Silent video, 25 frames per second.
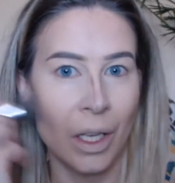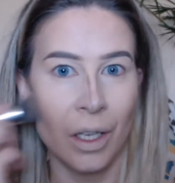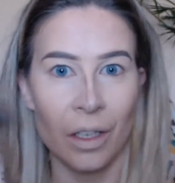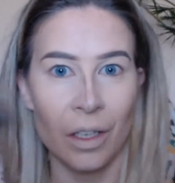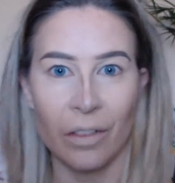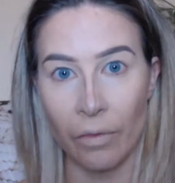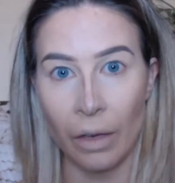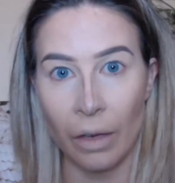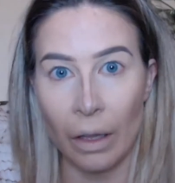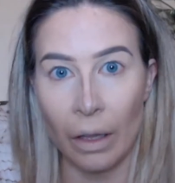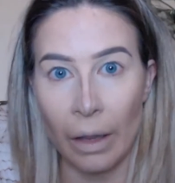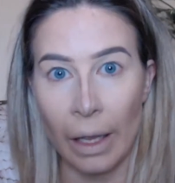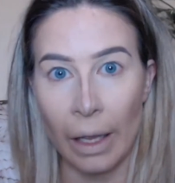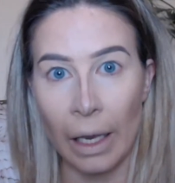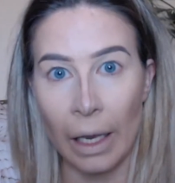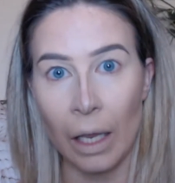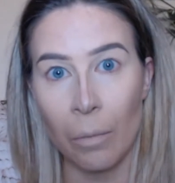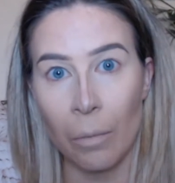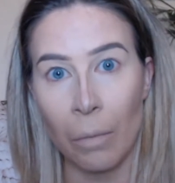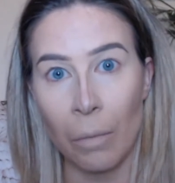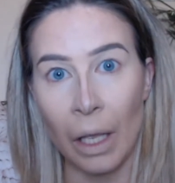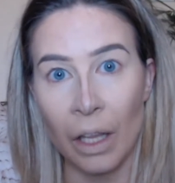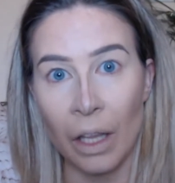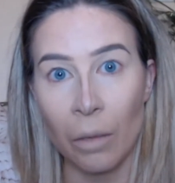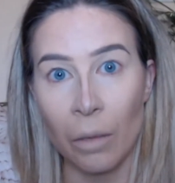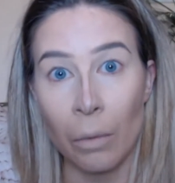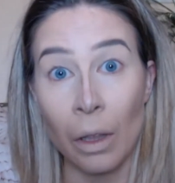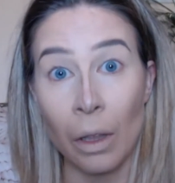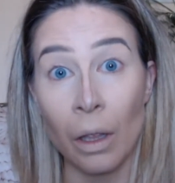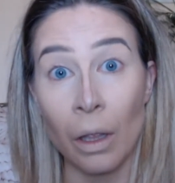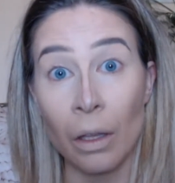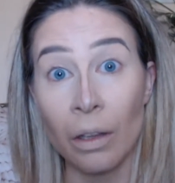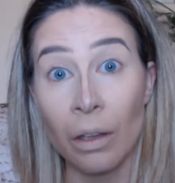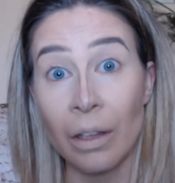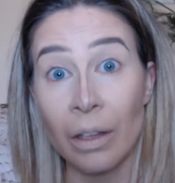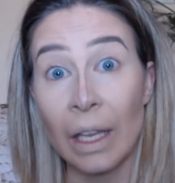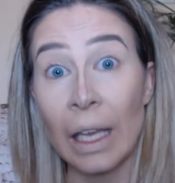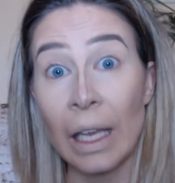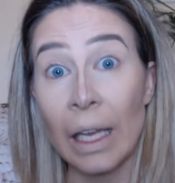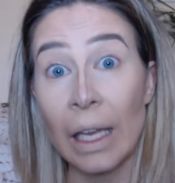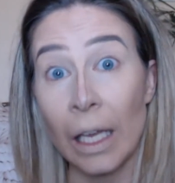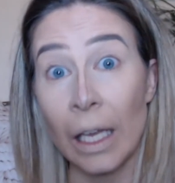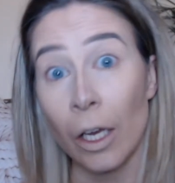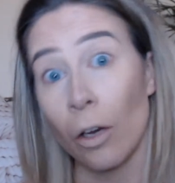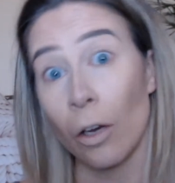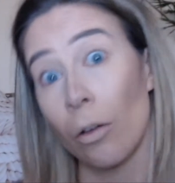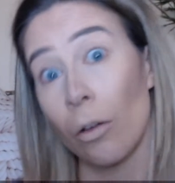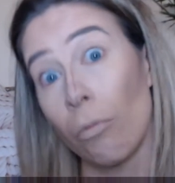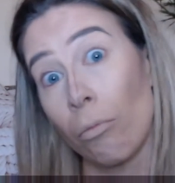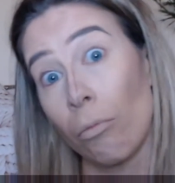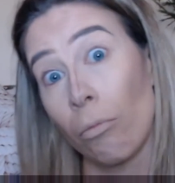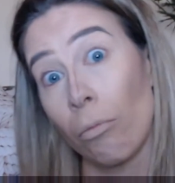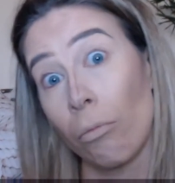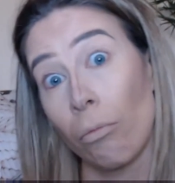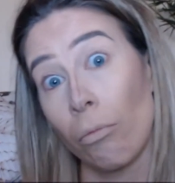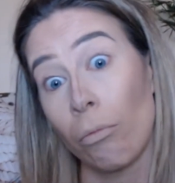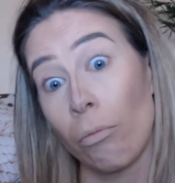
I feel like it makes me look skinnier,